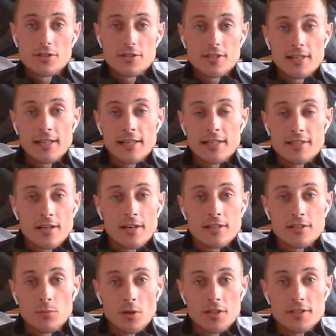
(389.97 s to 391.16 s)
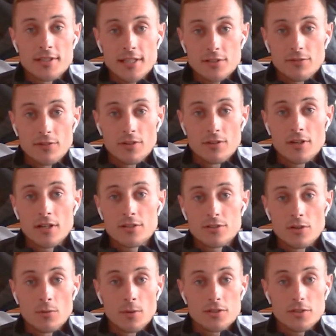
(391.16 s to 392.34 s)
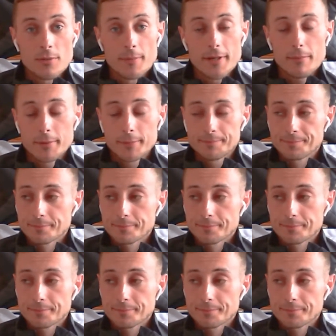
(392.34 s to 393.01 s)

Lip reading: Just a little insight into what's next for LOROS or what's coming up.